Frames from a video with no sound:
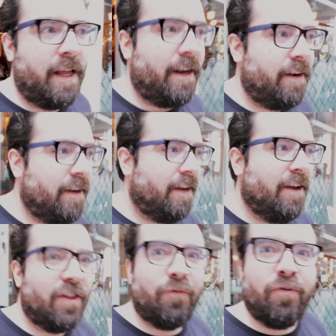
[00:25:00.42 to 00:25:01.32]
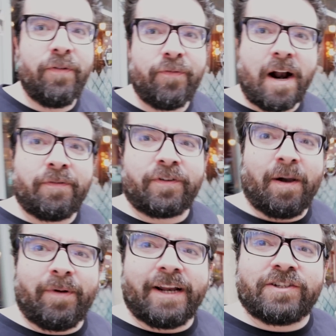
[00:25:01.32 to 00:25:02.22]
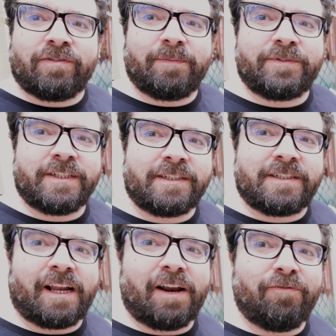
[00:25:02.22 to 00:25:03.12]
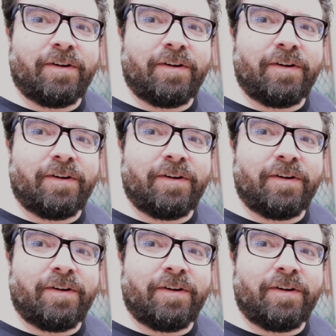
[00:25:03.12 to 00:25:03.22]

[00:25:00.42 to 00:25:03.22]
and then the riffraff come and interrupt us. Hello,